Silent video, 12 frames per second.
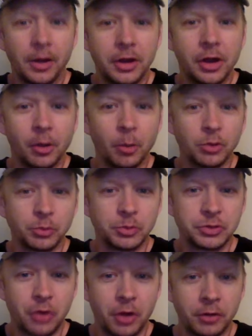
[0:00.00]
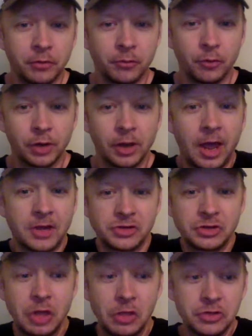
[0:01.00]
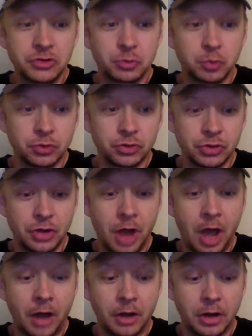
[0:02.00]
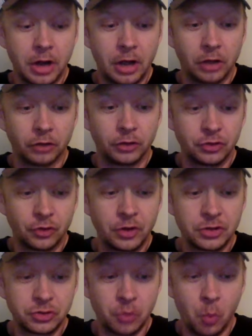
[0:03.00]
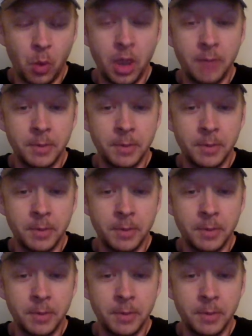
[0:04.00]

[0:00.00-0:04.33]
here once we started realizing that this was not Hillary's race to win,